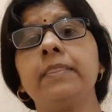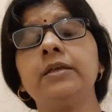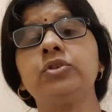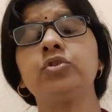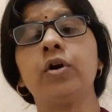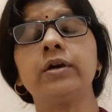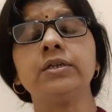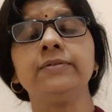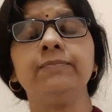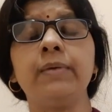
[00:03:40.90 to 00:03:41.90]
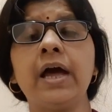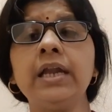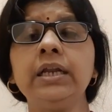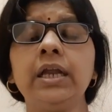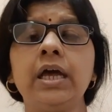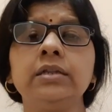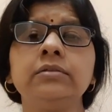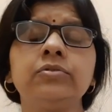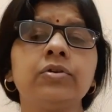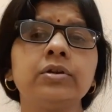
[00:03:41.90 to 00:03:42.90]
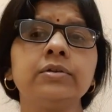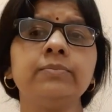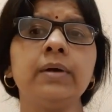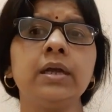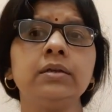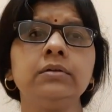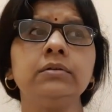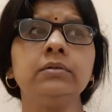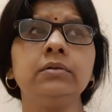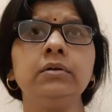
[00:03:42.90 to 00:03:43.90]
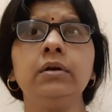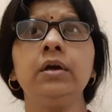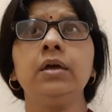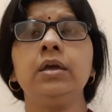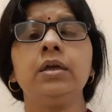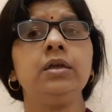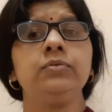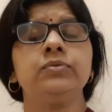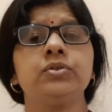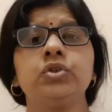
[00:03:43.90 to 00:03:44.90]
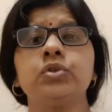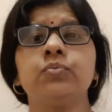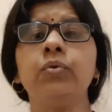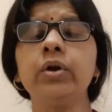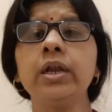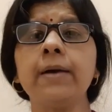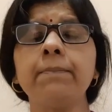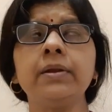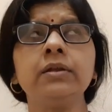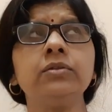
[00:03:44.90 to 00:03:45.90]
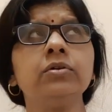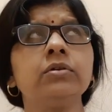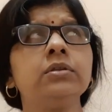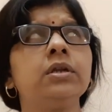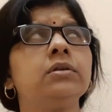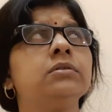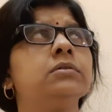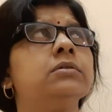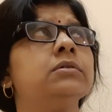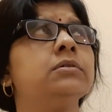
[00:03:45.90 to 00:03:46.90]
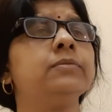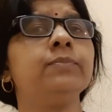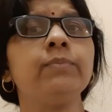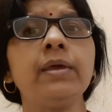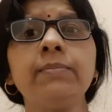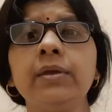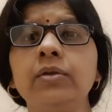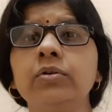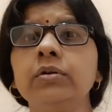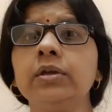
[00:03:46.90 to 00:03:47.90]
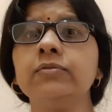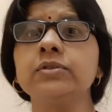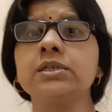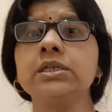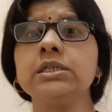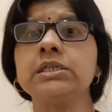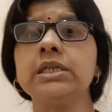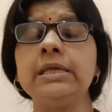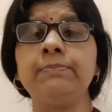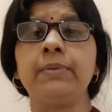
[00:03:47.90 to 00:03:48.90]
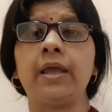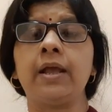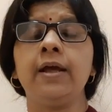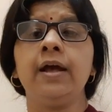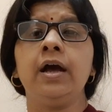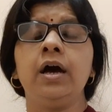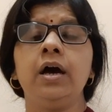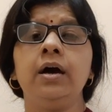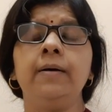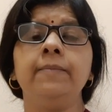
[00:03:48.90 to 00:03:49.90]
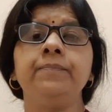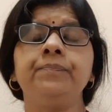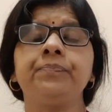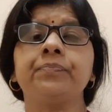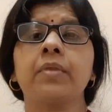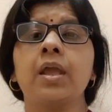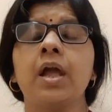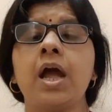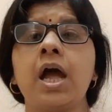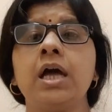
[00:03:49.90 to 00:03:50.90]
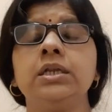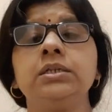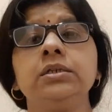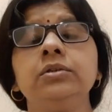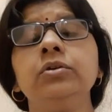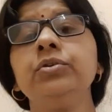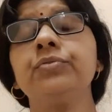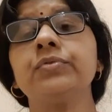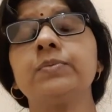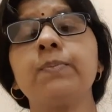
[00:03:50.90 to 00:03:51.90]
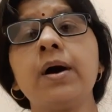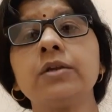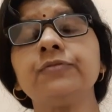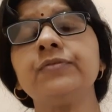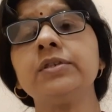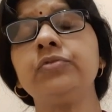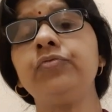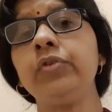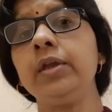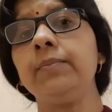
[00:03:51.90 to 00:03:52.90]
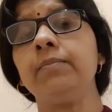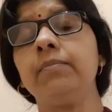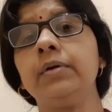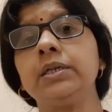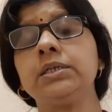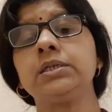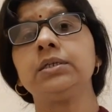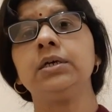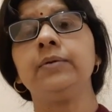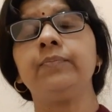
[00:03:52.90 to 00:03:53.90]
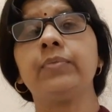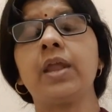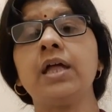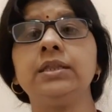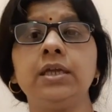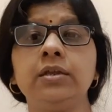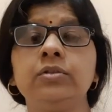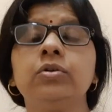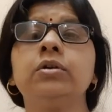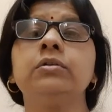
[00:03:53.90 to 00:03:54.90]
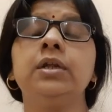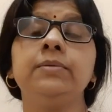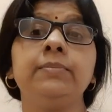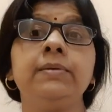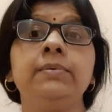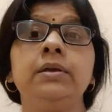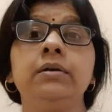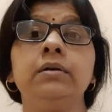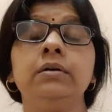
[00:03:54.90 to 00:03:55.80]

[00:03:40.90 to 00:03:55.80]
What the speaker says: this talkative man. And the talkative man, you know, he was just woken up, and he thought that maybe, you know, he was still sleeping, and you know, it was part of his dream. But and then he thought that maybe